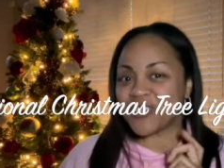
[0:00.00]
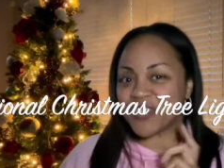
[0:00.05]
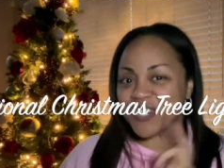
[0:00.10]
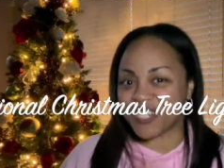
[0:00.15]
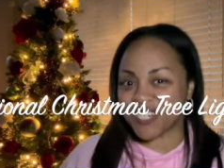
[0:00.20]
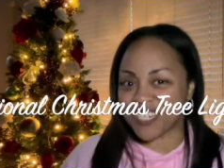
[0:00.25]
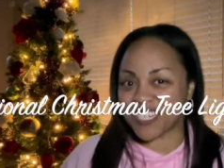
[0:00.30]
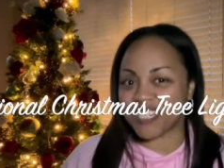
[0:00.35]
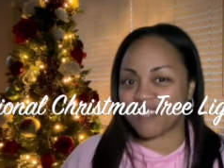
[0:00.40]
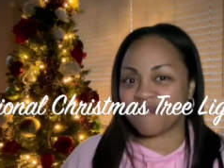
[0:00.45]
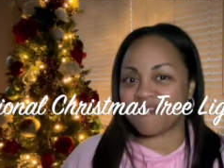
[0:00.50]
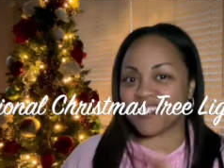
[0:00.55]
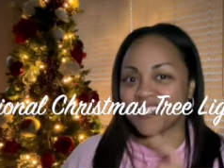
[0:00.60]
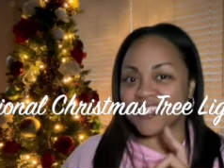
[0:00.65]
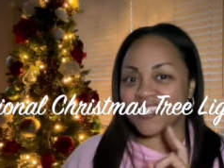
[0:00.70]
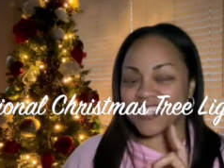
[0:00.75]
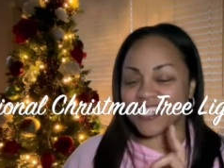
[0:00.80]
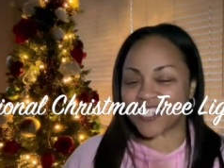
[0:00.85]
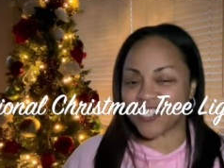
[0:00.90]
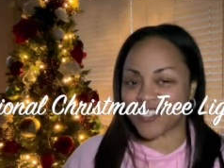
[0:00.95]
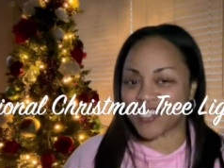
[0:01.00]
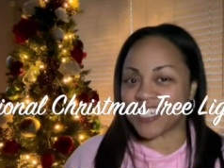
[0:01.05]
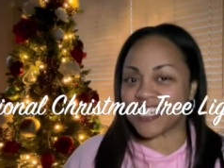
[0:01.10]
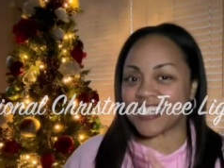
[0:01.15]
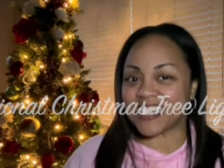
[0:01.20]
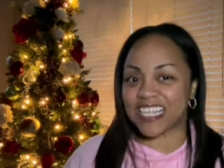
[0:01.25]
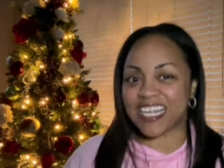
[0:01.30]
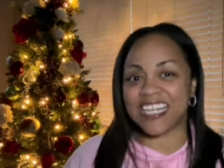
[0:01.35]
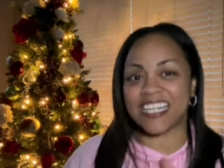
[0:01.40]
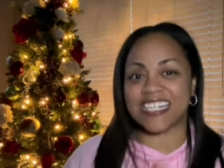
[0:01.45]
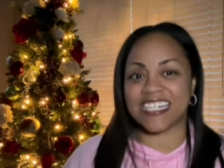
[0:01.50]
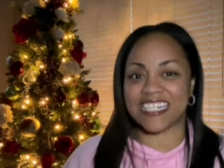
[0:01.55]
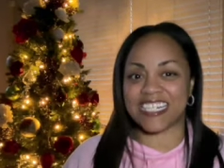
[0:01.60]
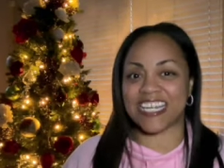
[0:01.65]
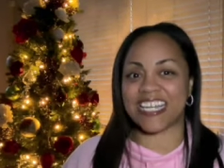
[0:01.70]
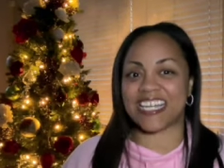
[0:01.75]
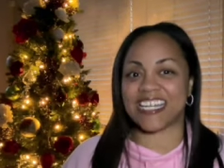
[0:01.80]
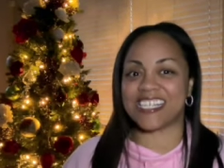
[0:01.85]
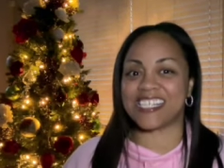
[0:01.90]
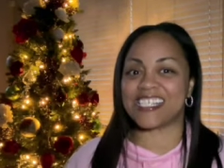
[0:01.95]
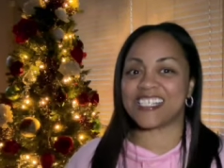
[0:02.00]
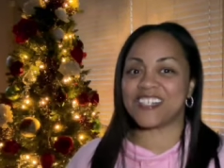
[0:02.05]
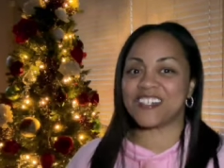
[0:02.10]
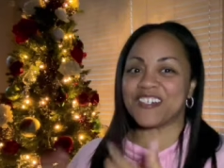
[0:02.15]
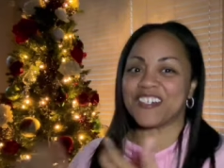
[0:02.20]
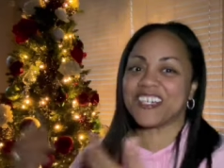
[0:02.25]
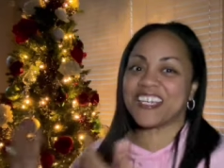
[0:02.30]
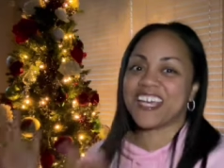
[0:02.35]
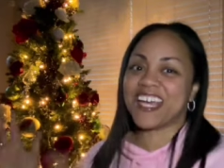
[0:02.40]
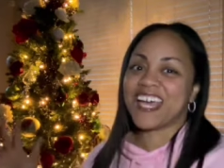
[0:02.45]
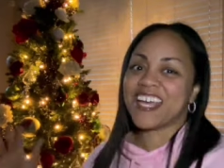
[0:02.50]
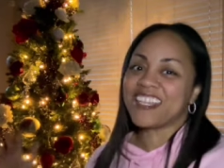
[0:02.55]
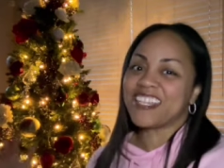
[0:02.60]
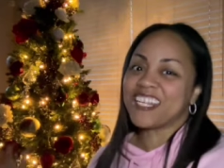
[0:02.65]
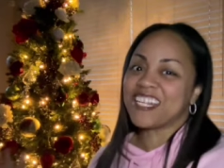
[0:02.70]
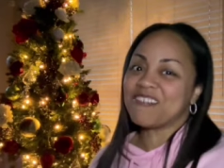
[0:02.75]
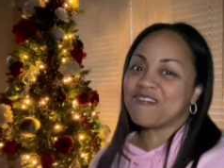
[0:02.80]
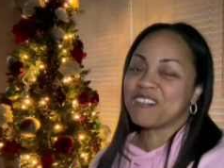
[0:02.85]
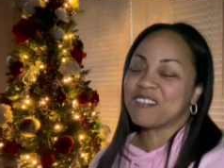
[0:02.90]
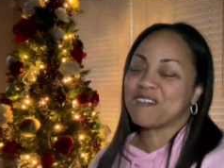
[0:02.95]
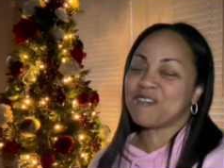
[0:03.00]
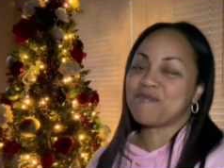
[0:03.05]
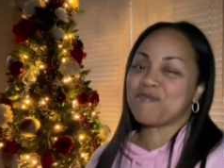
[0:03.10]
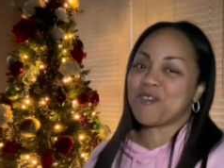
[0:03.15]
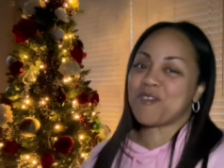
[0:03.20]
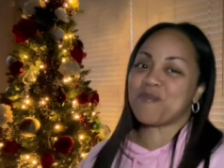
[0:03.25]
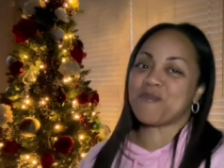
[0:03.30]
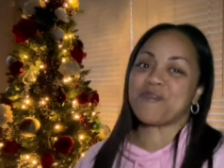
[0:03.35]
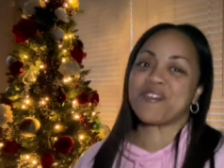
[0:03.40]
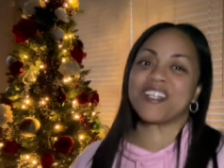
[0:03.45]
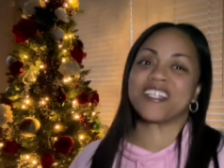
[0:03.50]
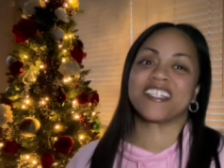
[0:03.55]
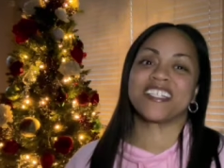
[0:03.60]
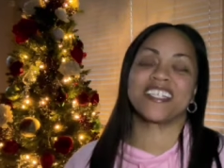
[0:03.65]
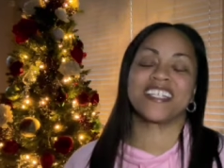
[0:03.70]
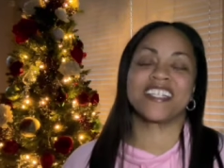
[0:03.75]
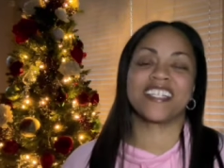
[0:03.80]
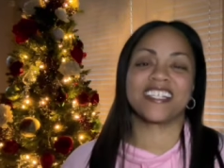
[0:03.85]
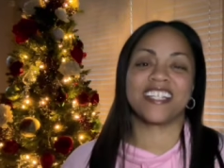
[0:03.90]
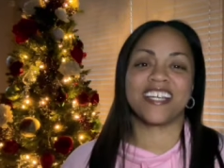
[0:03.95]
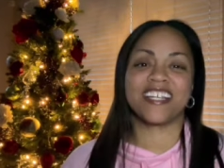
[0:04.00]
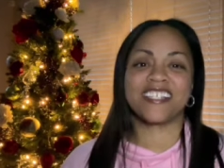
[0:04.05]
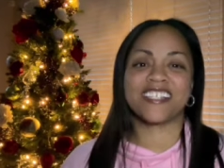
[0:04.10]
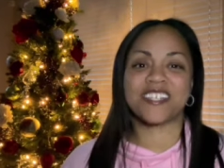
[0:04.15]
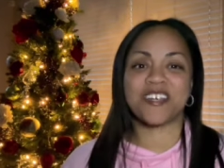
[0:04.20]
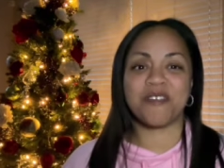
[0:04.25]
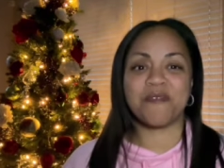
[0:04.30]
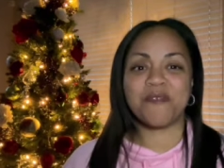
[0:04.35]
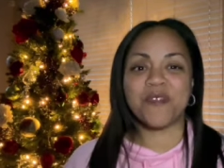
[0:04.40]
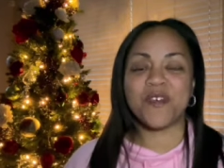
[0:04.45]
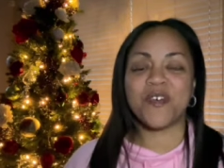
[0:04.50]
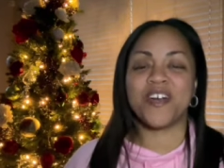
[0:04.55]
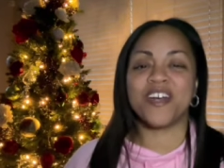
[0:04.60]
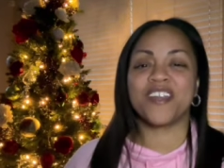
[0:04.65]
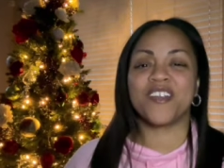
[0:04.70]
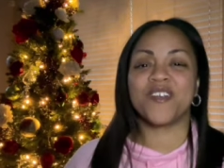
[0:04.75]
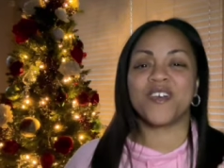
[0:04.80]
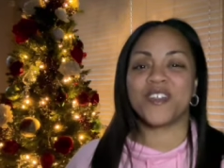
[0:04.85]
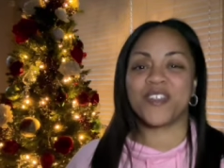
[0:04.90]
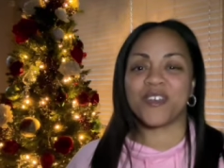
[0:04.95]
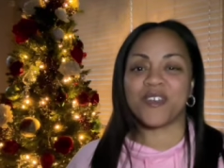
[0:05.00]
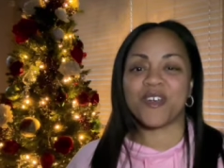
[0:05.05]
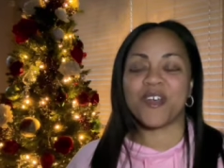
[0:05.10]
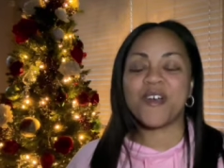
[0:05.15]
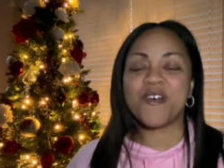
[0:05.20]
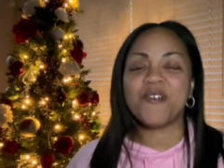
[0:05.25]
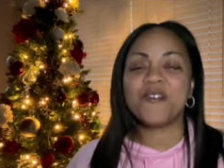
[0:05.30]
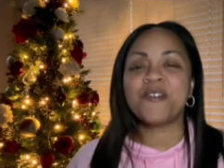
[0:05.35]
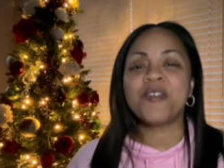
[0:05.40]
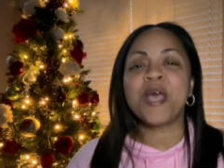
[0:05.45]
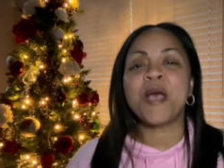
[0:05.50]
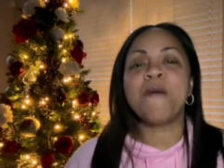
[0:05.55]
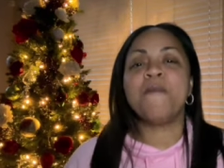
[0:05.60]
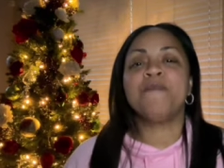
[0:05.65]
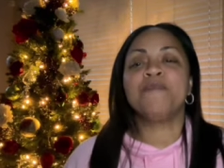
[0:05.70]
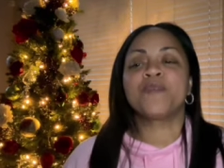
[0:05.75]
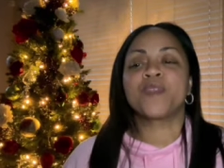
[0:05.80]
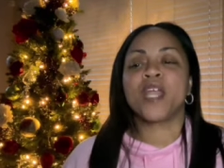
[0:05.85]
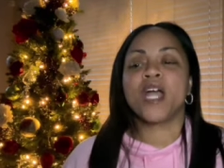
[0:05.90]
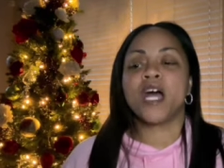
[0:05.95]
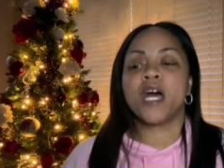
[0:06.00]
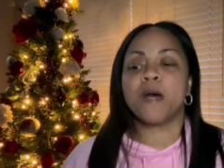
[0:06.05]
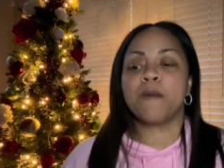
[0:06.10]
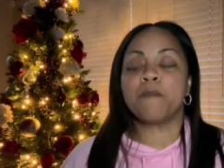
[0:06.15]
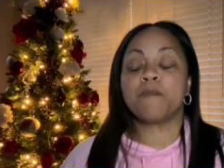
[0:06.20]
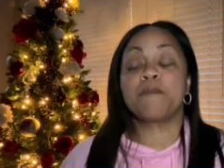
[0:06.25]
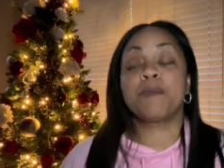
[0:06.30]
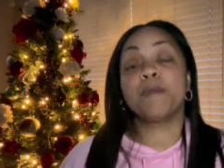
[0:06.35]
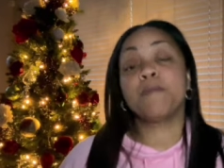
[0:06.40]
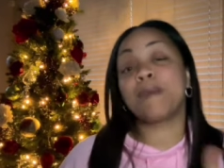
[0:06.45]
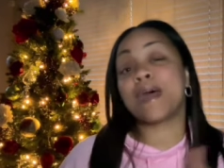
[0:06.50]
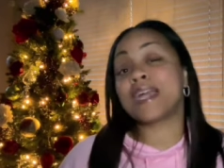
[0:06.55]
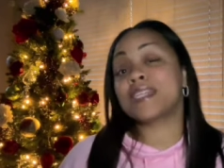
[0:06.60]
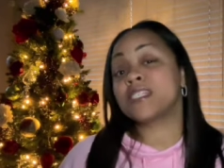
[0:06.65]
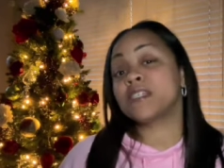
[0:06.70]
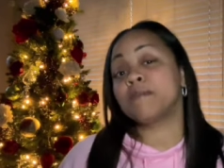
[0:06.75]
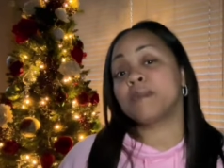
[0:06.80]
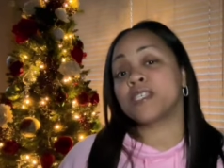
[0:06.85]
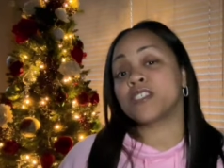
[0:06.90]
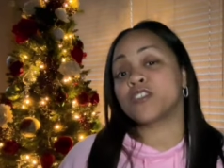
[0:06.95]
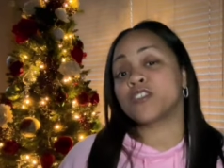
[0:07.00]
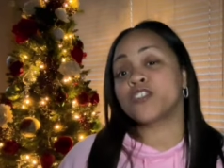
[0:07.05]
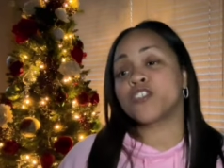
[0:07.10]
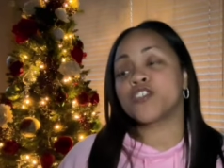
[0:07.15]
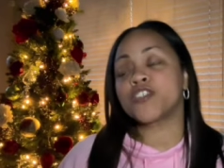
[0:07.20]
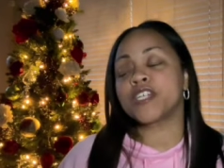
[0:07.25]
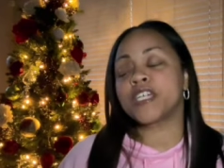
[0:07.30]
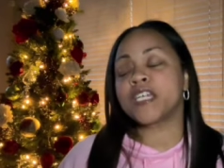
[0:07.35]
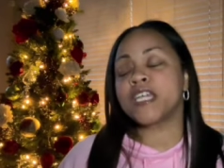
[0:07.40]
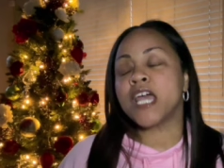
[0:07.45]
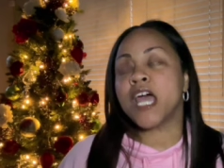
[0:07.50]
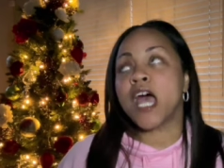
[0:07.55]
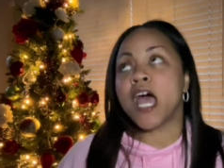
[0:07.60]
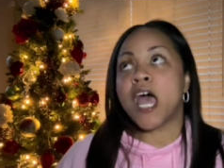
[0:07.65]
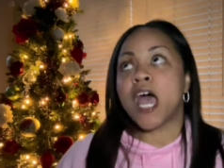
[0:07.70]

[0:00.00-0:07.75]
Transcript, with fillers: Christmas Tree Light Day. So yeah, I thought it was appropriate to let the lights come on on their own. Um, but back to my surgery.